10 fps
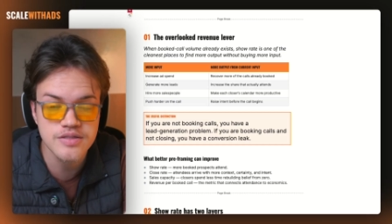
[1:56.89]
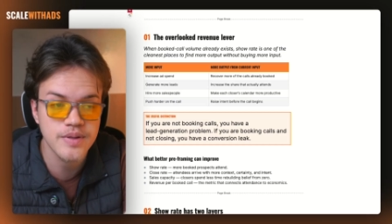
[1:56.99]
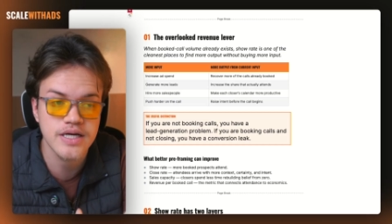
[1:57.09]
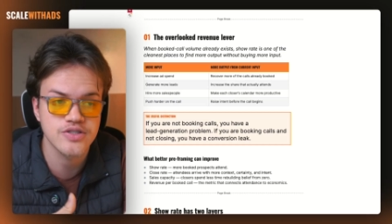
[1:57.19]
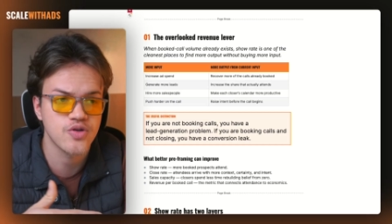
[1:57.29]

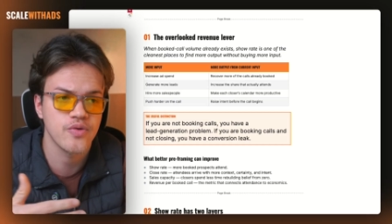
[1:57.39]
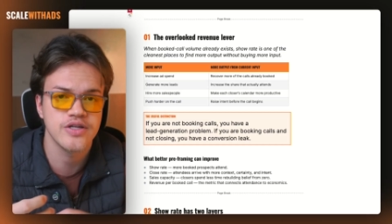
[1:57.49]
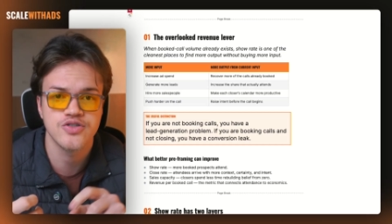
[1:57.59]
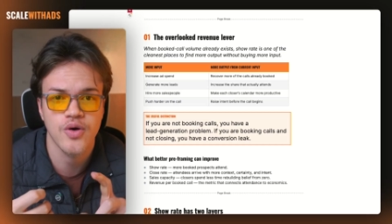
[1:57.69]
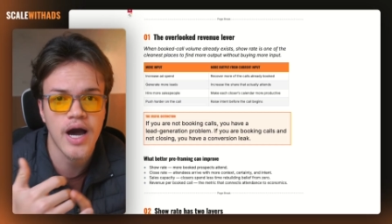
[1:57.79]
because you don't
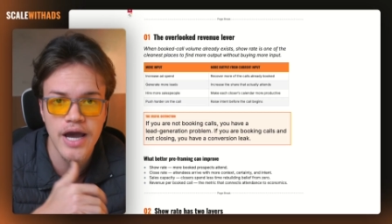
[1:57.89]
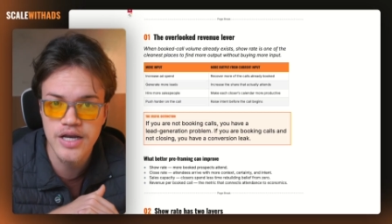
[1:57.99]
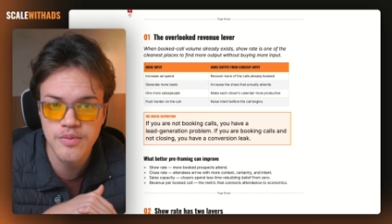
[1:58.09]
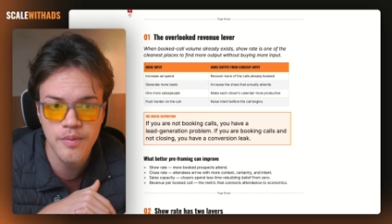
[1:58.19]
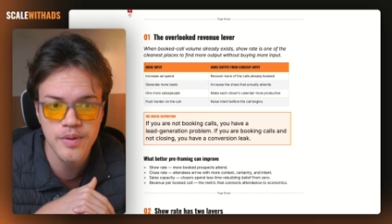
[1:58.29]
need to
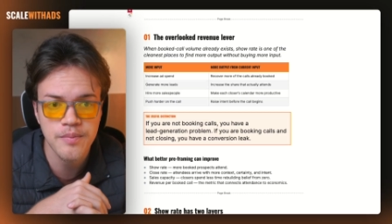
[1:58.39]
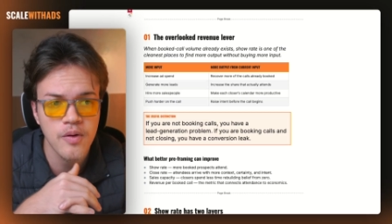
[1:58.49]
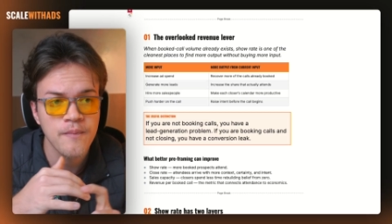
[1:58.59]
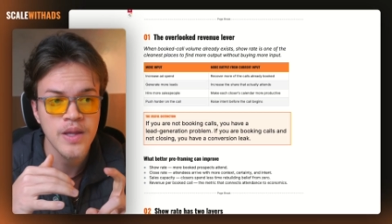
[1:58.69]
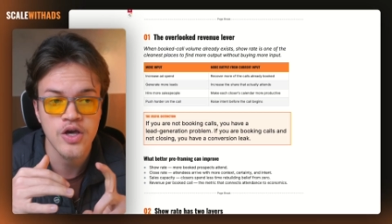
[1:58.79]
hire more
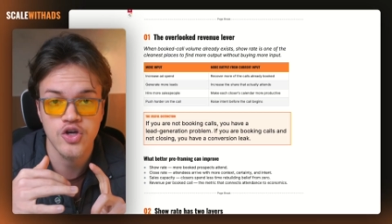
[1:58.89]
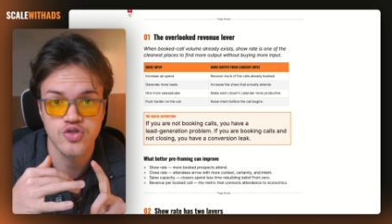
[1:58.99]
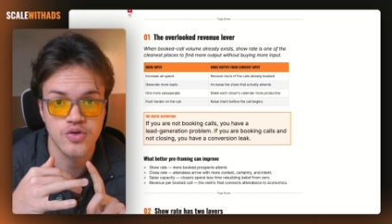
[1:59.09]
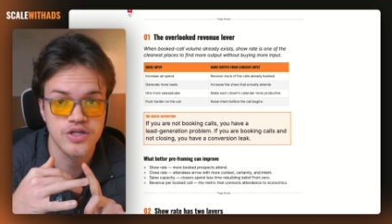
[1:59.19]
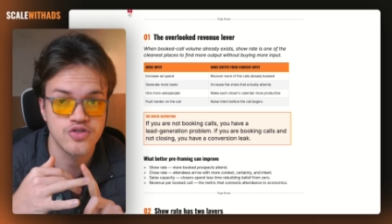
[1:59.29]
people, you
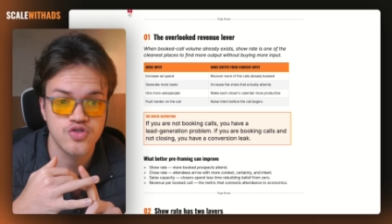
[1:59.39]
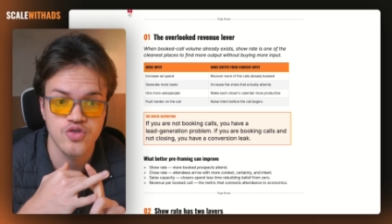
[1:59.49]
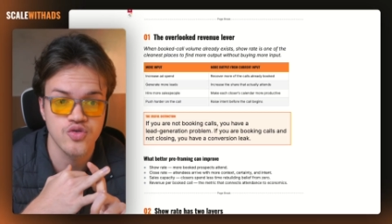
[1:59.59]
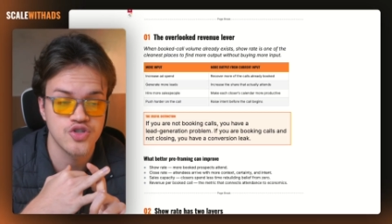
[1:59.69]
don't need to